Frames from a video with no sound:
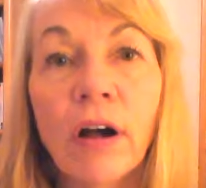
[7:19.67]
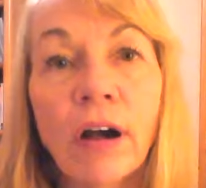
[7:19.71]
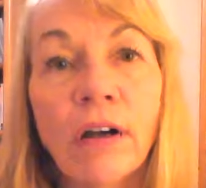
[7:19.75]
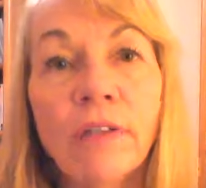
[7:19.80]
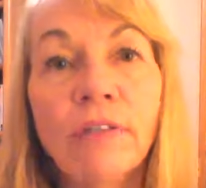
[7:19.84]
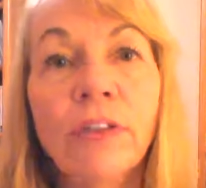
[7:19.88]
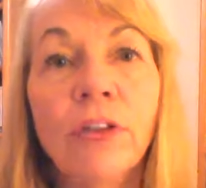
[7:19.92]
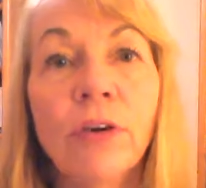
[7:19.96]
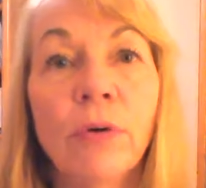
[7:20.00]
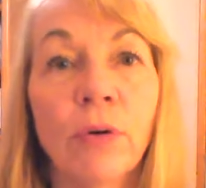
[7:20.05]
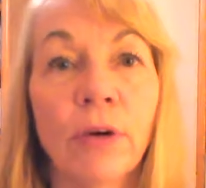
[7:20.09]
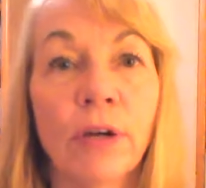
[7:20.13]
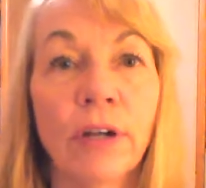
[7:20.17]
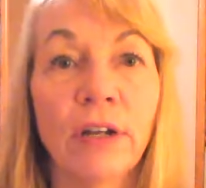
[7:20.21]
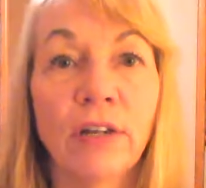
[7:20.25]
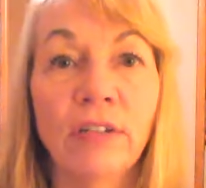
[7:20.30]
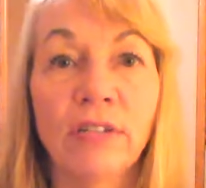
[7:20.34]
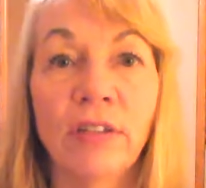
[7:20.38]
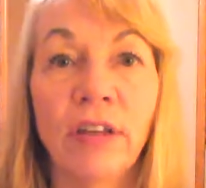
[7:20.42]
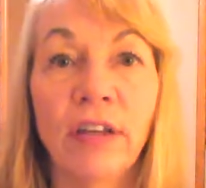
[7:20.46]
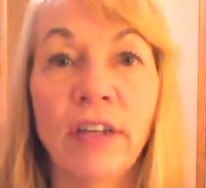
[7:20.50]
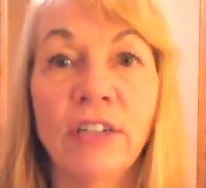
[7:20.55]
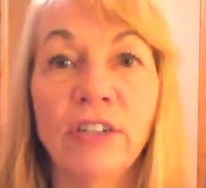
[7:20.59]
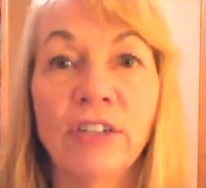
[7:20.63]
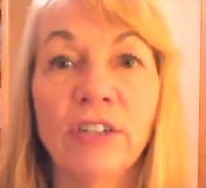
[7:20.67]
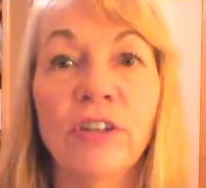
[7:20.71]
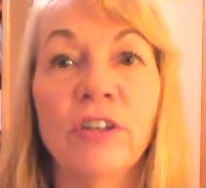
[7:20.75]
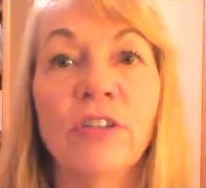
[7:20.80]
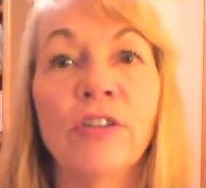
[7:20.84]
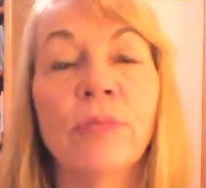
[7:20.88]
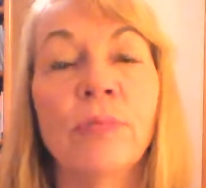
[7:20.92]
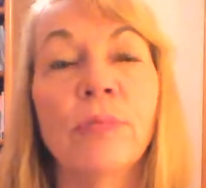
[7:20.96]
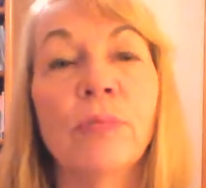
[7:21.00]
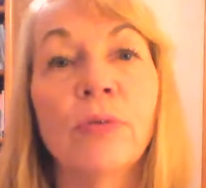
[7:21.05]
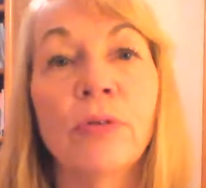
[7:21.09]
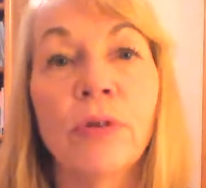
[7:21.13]
of the
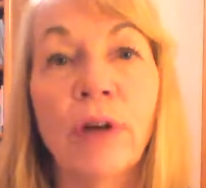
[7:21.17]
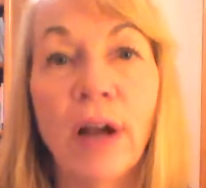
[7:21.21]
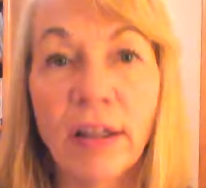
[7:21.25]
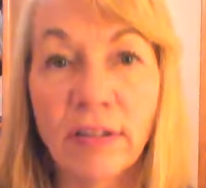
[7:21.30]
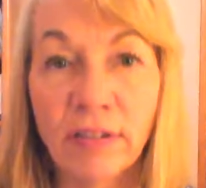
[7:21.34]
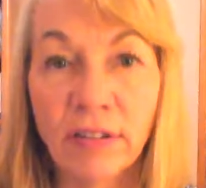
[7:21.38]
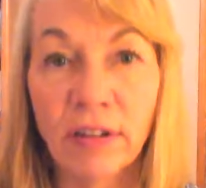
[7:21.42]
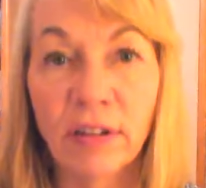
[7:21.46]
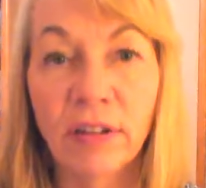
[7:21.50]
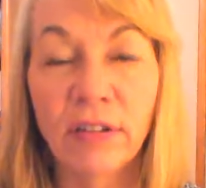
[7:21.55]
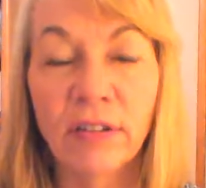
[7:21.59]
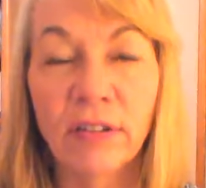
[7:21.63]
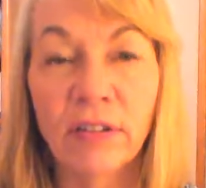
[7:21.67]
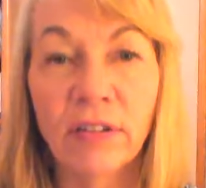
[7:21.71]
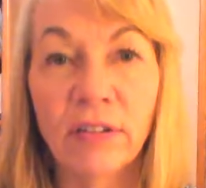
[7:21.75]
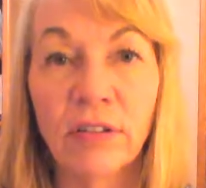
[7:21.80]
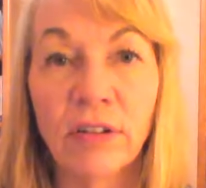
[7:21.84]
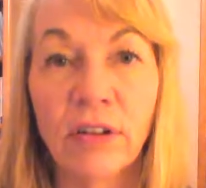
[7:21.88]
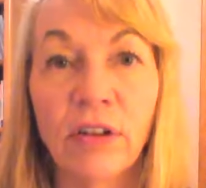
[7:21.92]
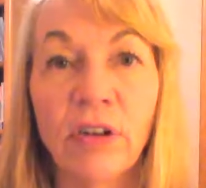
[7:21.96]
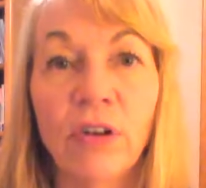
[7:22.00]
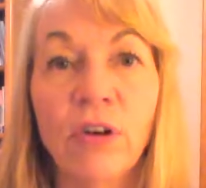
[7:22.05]
organization's presence